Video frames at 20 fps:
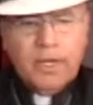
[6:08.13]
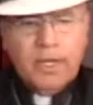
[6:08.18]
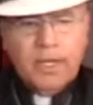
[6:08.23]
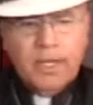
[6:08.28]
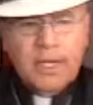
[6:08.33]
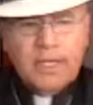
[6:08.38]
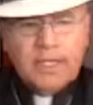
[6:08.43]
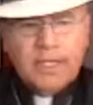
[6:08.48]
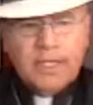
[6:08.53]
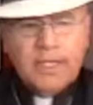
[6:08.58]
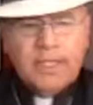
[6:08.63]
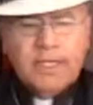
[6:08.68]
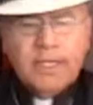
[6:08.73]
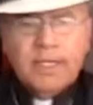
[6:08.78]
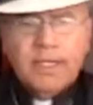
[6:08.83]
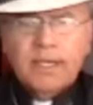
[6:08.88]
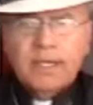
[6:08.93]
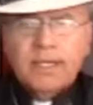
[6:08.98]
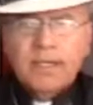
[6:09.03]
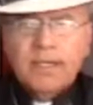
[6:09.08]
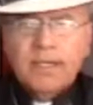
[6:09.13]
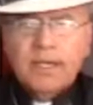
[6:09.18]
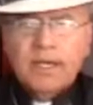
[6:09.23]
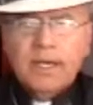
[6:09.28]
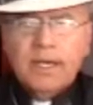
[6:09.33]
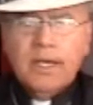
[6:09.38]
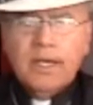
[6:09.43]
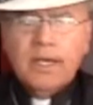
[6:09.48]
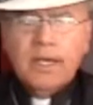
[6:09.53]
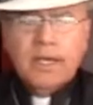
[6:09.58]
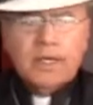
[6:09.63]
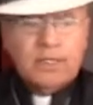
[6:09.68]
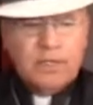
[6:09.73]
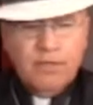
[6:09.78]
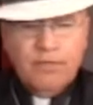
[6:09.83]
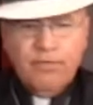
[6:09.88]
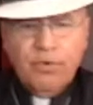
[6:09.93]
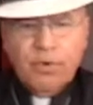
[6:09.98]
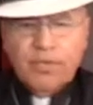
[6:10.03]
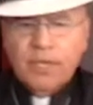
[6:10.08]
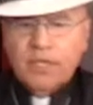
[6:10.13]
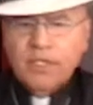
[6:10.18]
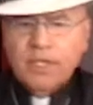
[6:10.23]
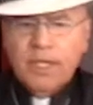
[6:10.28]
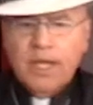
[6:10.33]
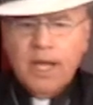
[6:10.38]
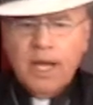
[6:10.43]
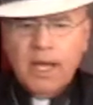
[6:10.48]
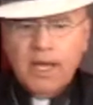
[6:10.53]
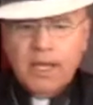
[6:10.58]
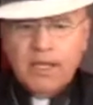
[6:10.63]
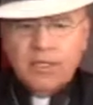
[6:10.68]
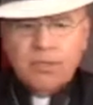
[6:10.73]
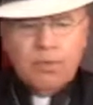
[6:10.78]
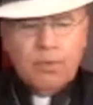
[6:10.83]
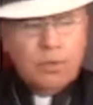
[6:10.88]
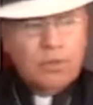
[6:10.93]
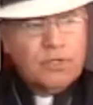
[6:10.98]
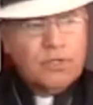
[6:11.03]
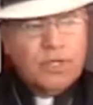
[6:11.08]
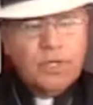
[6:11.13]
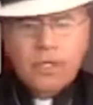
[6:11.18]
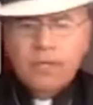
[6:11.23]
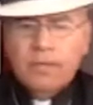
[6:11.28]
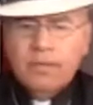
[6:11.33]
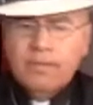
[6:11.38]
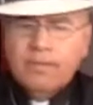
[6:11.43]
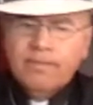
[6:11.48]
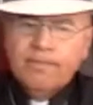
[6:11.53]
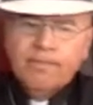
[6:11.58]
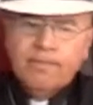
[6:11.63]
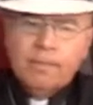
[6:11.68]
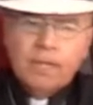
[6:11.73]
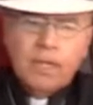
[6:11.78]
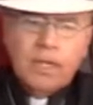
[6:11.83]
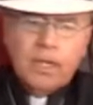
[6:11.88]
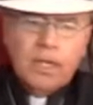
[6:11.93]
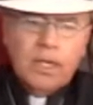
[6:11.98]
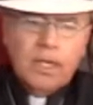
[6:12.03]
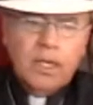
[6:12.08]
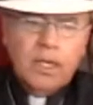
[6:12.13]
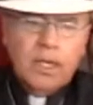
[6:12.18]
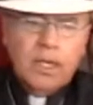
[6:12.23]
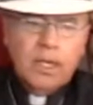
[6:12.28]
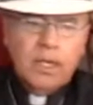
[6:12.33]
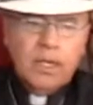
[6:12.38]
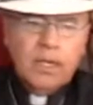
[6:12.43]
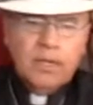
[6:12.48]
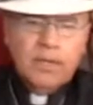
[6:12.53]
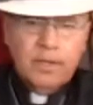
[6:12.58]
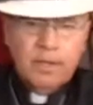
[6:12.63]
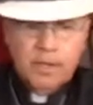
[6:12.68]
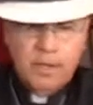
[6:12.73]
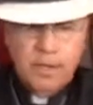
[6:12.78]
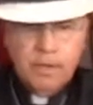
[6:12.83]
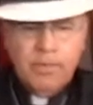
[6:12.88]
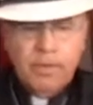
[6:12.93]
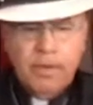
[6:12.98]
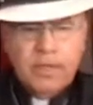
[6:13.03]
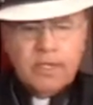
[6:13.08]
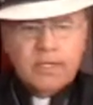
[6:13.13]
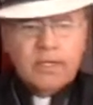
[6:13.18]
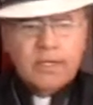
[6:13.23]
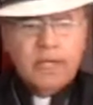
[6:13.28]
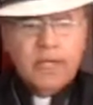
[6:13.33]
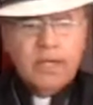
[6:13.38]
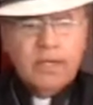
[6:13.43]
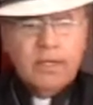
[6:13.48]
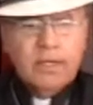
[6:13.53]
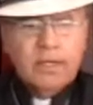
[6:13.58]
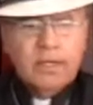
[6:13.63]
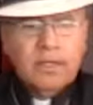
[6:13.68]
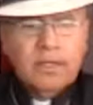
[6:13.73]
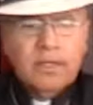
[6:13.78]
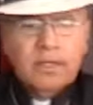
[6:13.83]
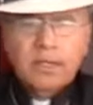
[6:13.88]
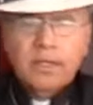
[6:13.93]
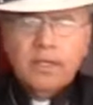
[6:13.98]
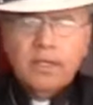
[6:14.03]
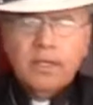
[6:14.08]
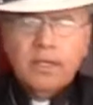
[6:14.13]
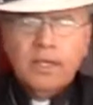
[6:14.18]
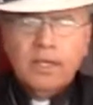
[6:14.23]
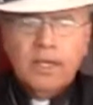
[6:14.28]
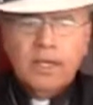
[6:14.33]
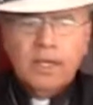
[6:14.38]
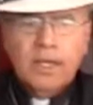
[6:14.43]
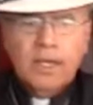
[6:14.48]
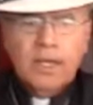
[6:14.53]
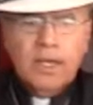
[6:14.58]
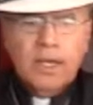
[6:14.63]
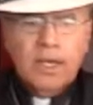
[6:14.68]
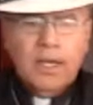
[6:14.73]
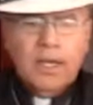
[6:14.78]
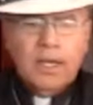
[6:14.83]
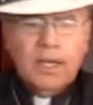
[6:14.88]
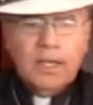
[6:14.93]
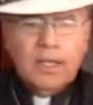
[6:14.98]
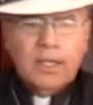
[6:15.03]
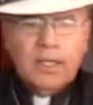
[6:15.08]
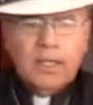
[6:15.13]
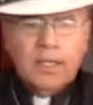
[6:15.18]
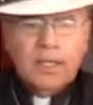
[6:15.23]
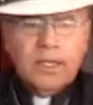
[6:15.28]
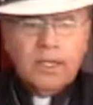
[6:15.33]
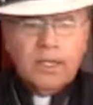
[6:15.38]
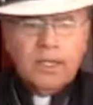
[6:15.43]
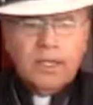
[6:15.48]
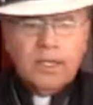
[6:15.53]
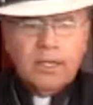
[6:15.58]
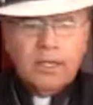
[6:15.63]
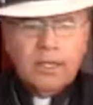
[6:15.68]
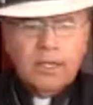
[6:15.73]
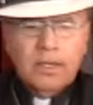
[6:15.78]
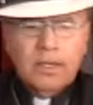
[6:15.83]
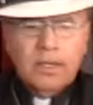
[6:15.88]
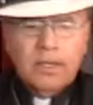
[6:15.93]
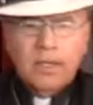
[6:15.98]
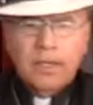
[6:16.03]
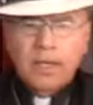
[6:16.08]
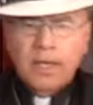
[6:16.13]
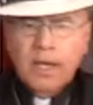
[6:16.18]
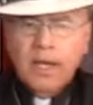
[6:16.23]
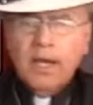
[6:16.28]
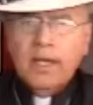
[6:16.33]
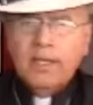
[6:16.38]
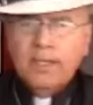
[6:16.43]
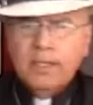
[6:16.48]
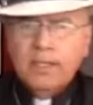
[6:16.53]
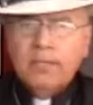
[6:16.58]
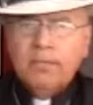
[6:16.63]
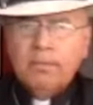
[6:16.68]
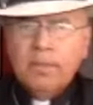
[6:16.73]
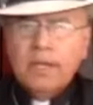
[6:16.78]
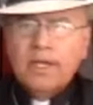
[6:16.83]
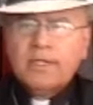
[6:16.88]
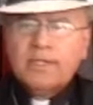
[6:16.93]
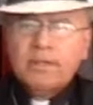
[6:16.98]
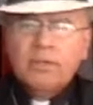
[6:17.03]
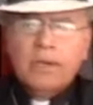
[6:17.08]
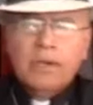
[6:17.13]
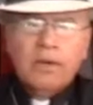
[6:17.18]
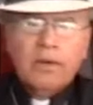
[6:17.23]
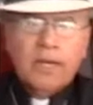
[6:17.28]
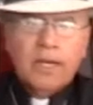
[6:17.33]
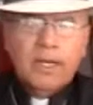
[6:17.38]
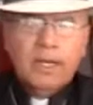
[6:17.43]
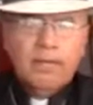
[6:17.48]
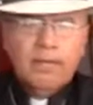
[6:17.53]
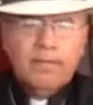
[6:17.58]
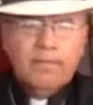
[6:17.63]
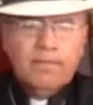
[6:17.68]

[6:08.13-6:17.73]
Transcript: lesson, and as the 4th of July is approaching, the Independence Day, and God did bless America